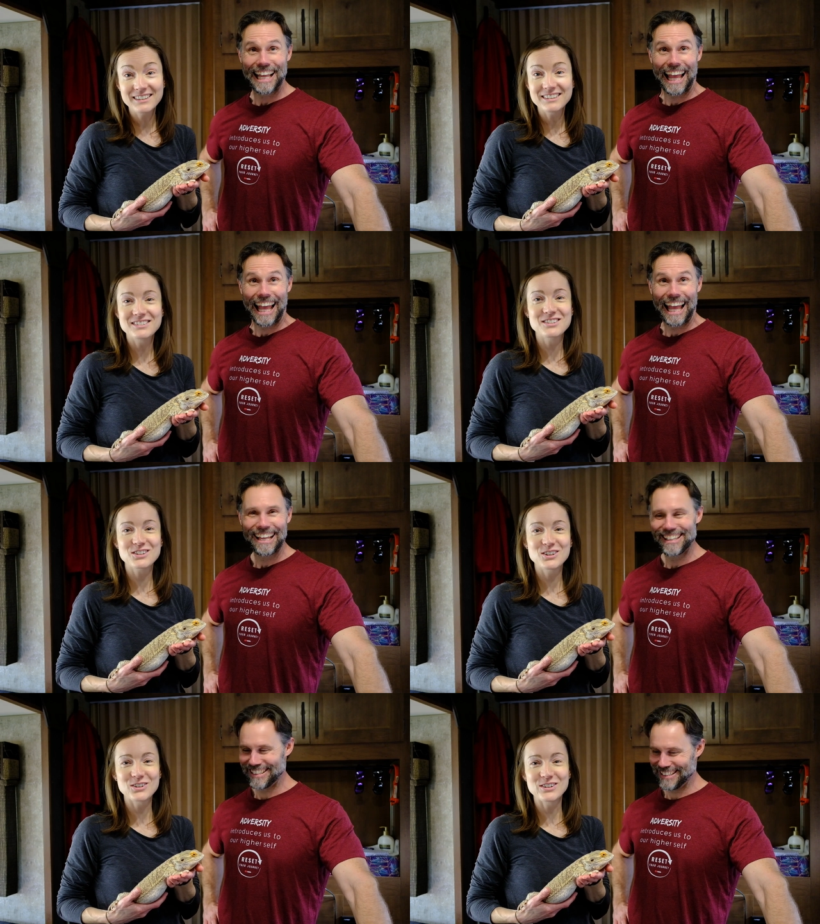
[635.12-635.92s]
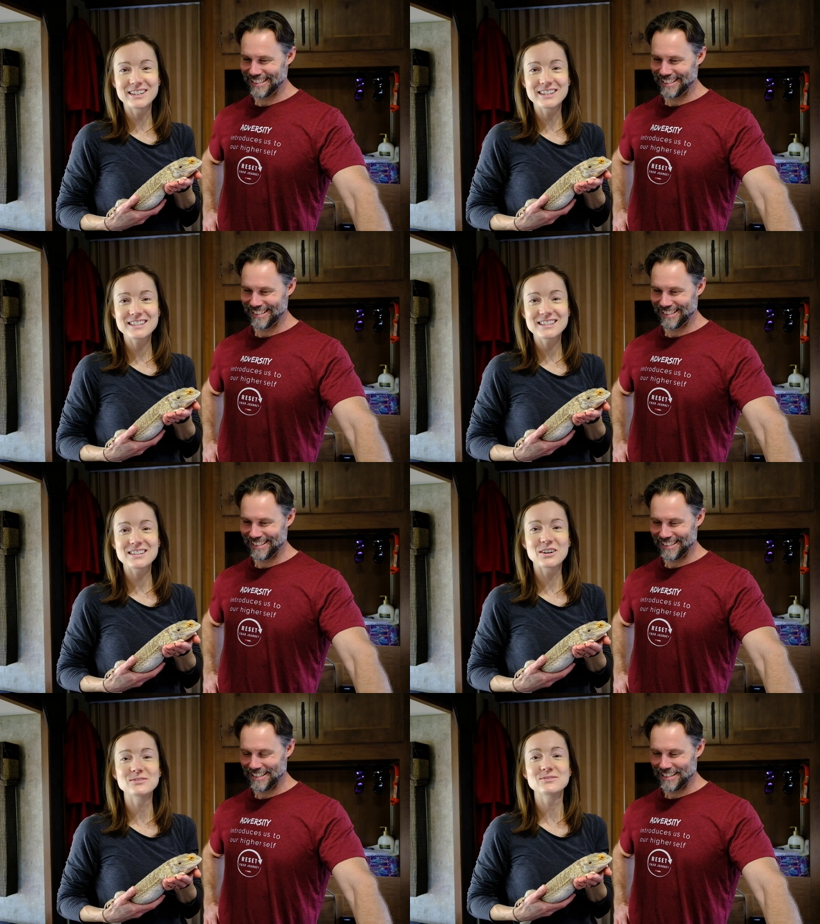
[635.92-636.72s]
Speaker 1: one. Right, you're just curious.
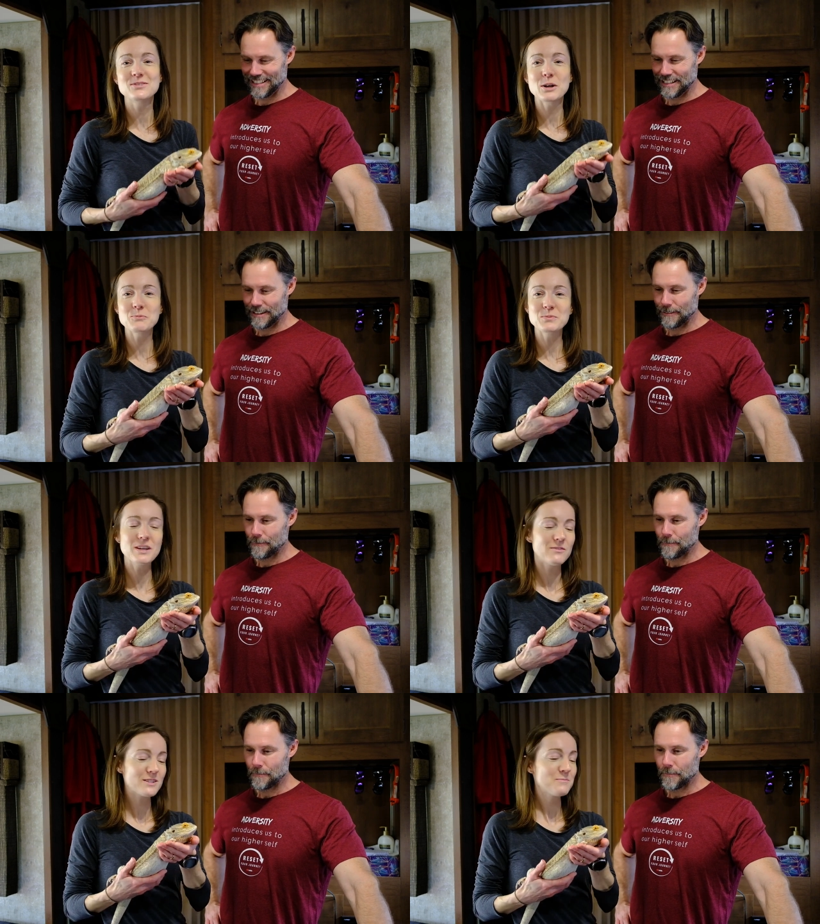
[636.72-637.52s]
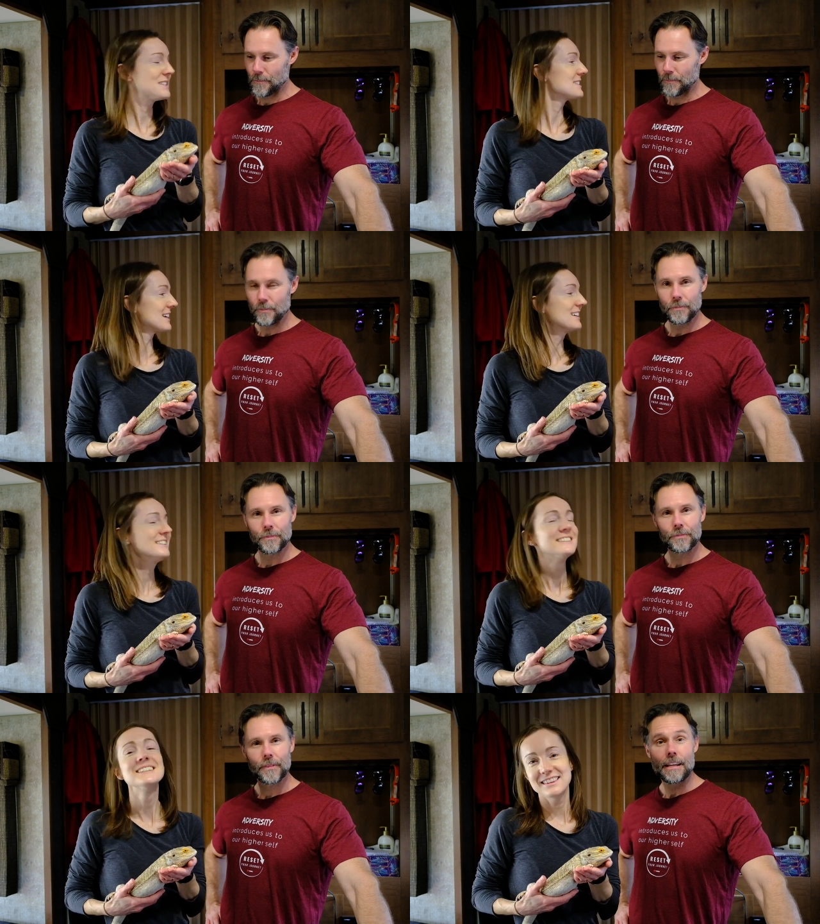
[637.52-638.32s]
So we hope it gave you some insight.
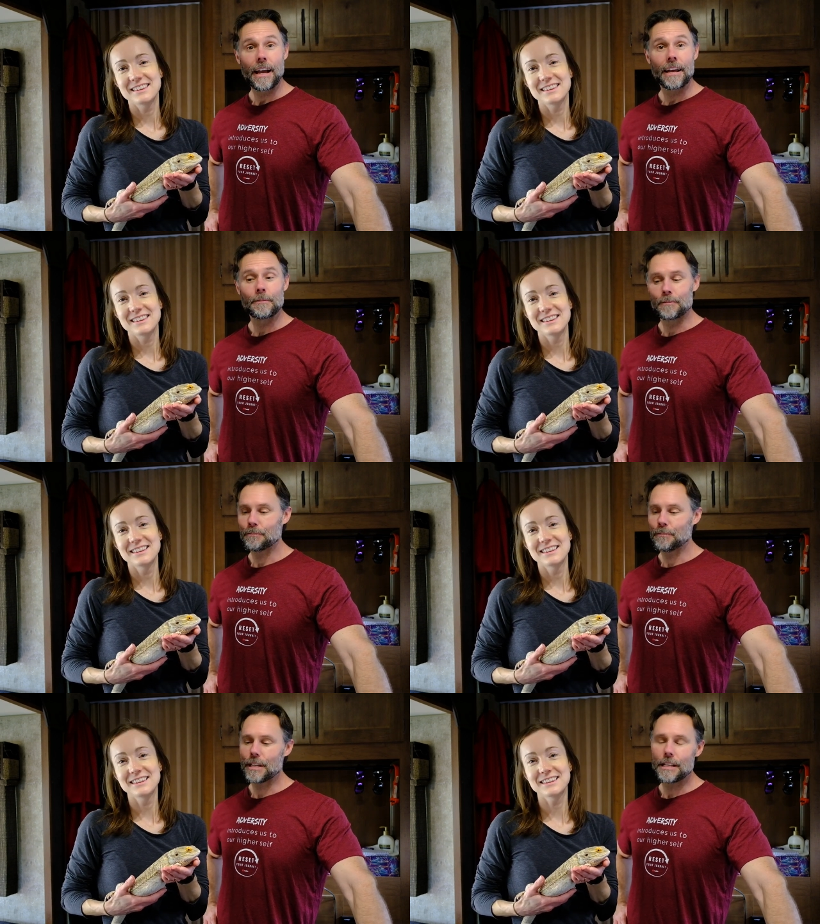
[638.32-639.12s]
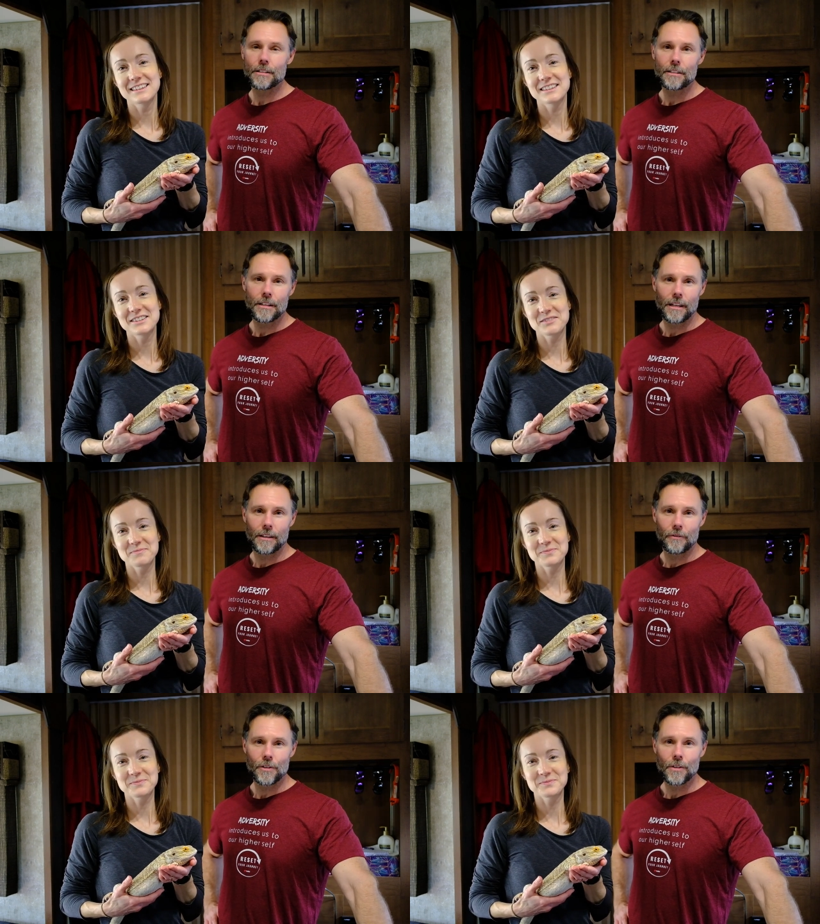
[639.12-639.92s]
Speaker 2: Yeah, please,
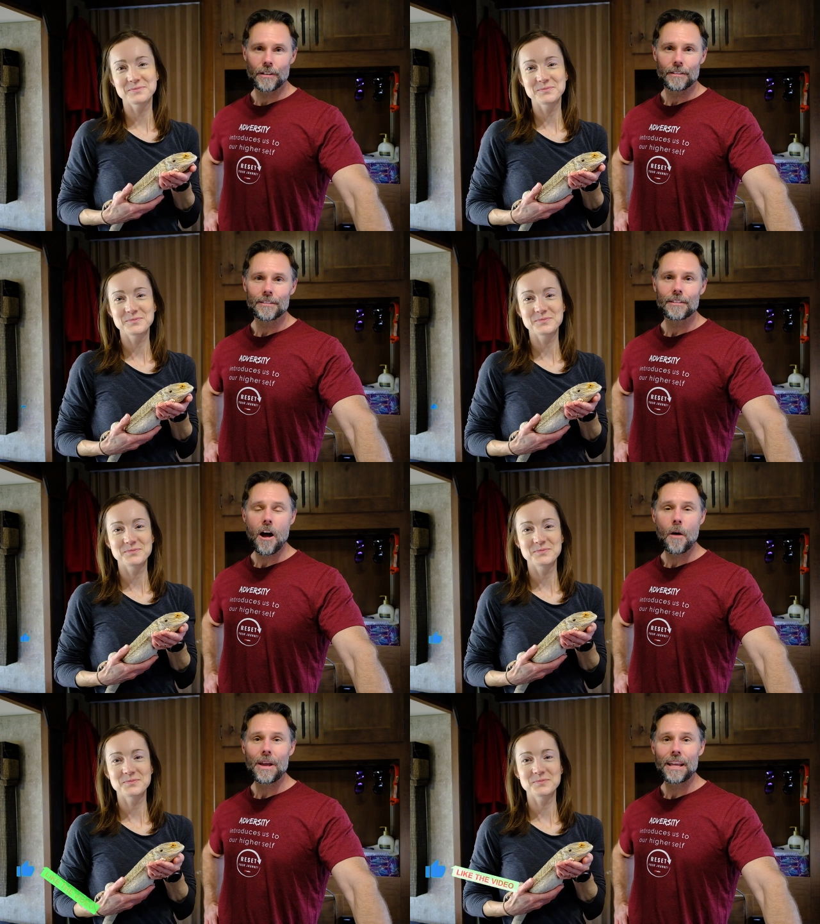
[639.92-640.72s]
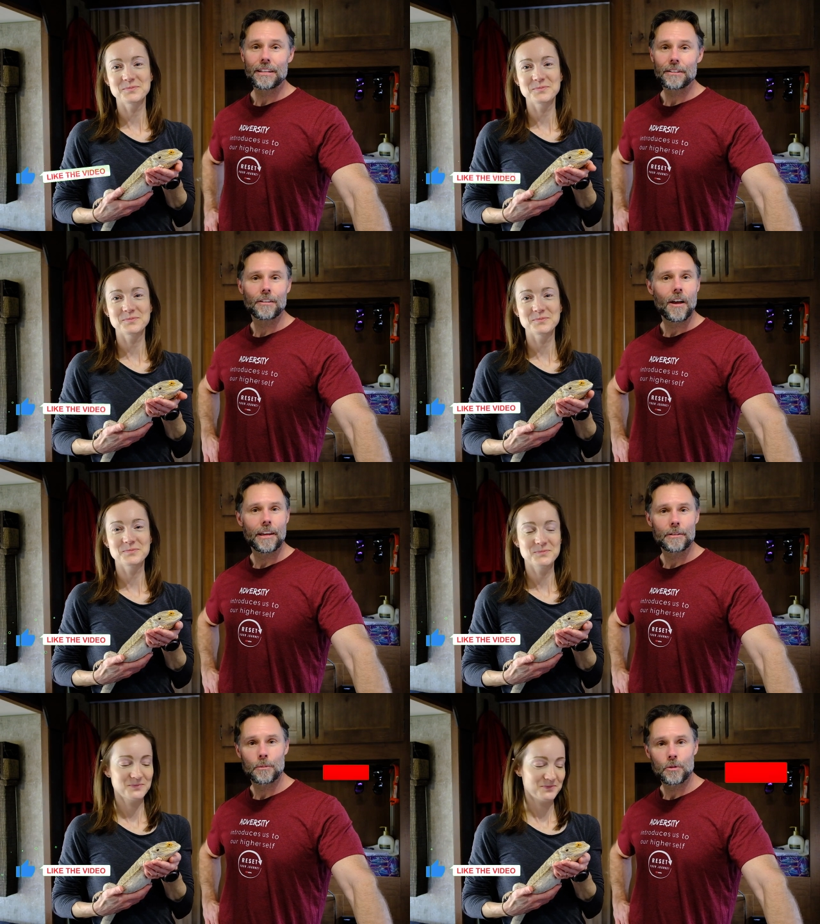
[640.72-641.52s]
if you can, comment,
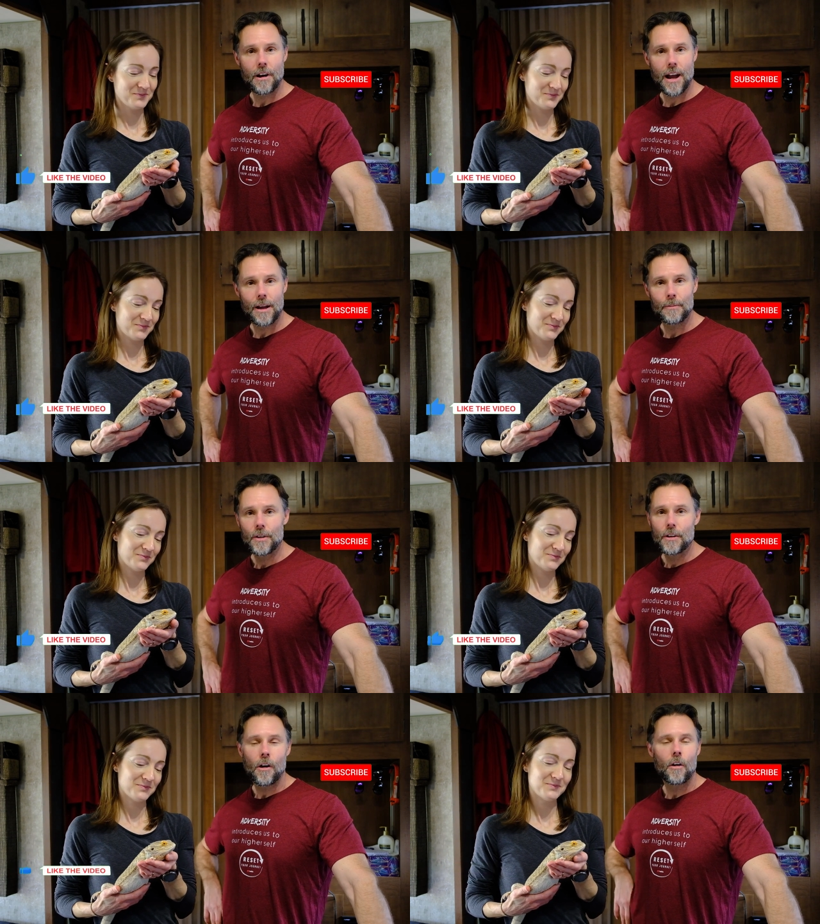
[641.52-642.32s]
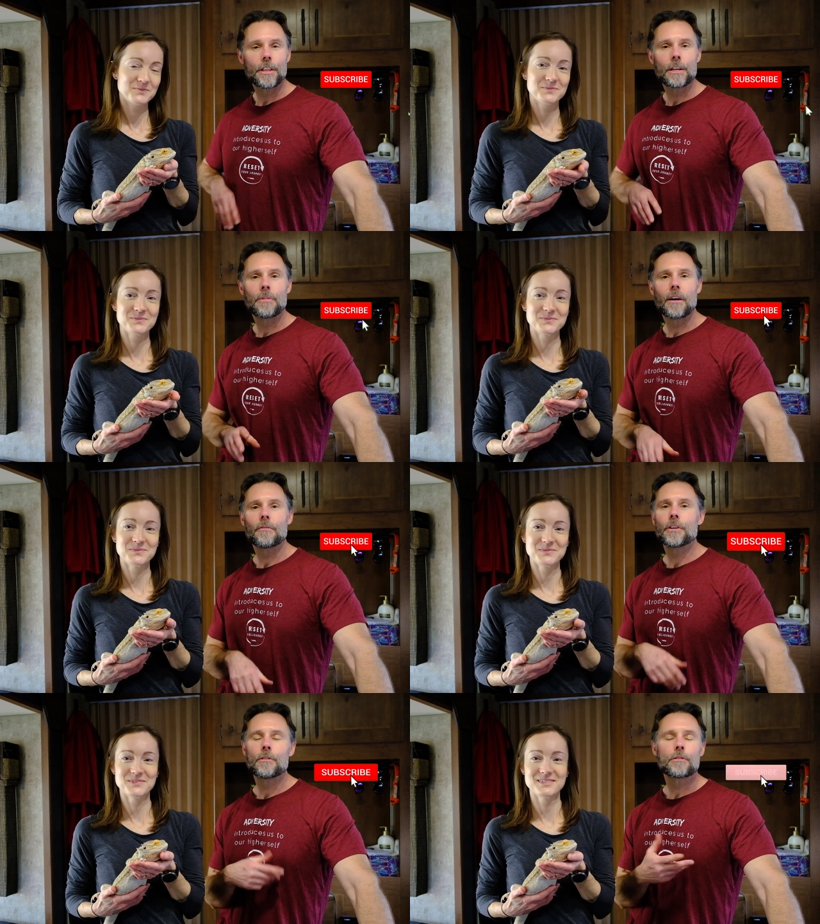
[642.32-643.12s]
like, subscribe, all the above,
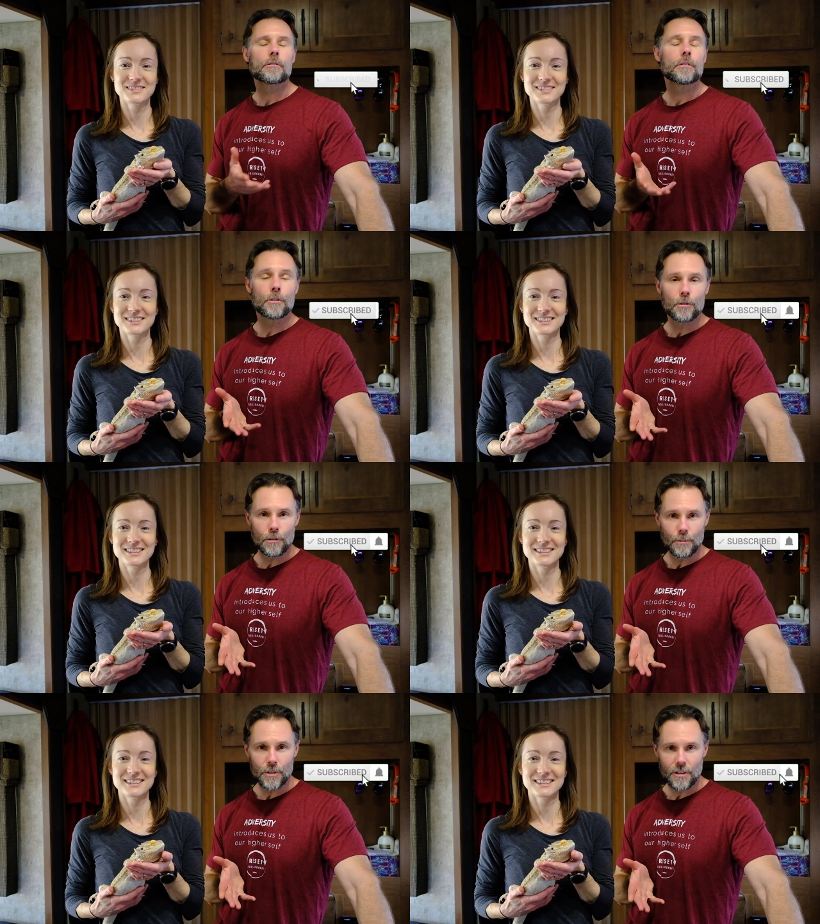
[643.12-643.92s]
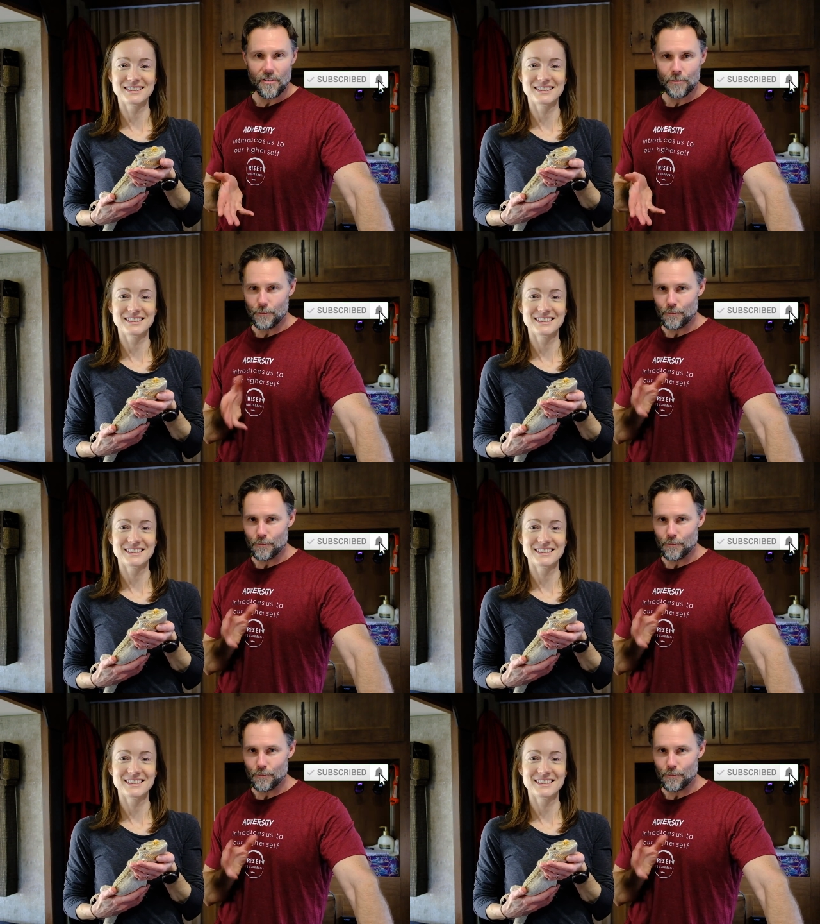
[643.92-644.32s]
the usual YouTube stuff, but